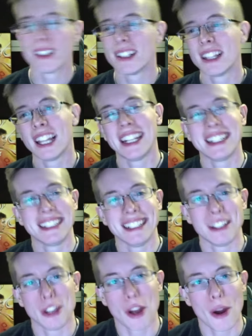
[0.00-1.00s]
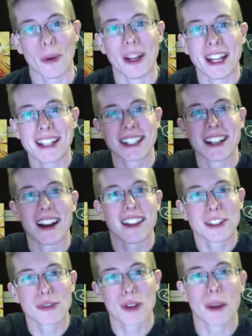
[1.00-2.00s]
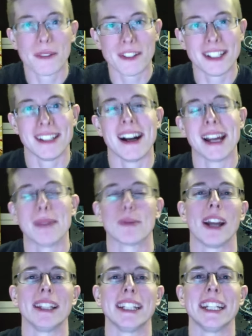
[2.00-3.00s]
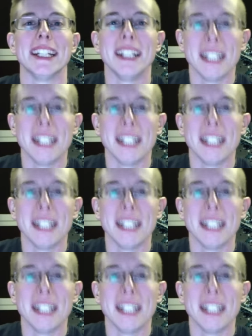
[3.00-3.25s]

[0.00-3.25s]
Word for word: Like, no, it's not the drop of a dime, Riley.